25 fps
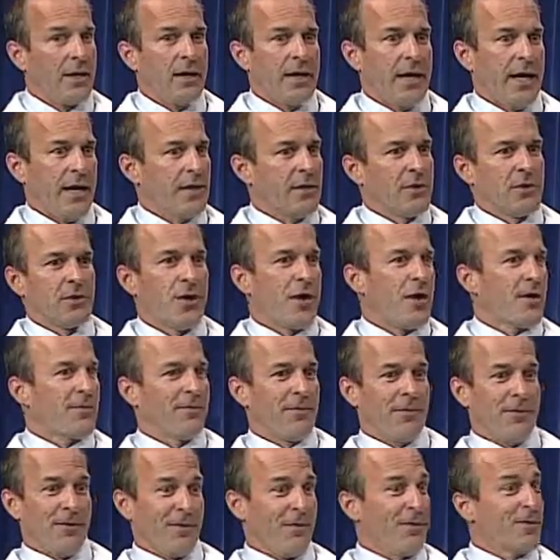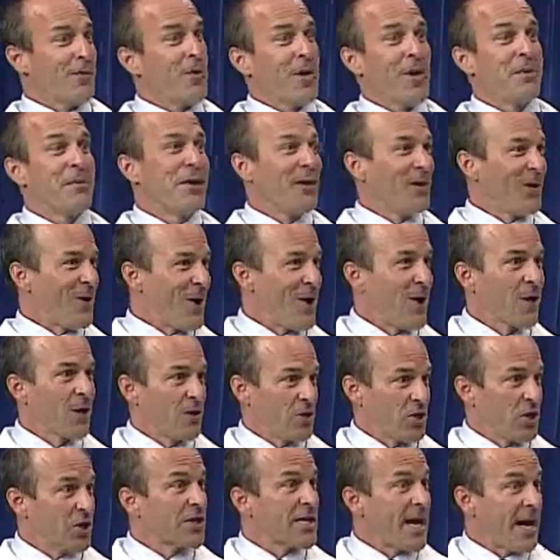I can talk for quite a bit longer
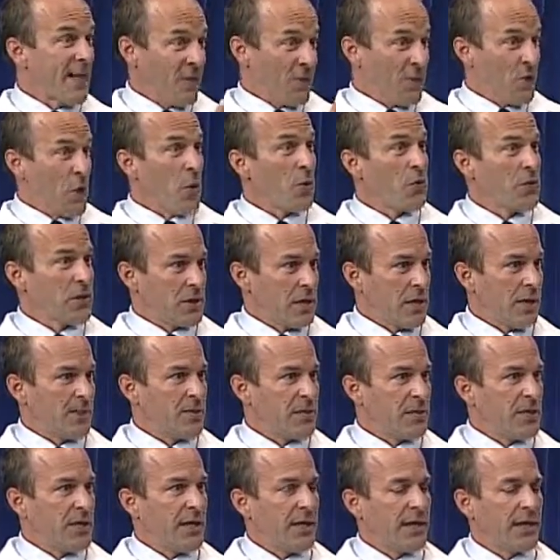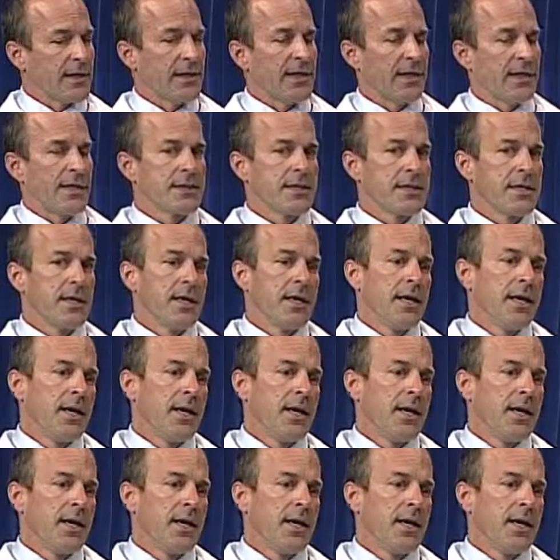just on those types of techniques.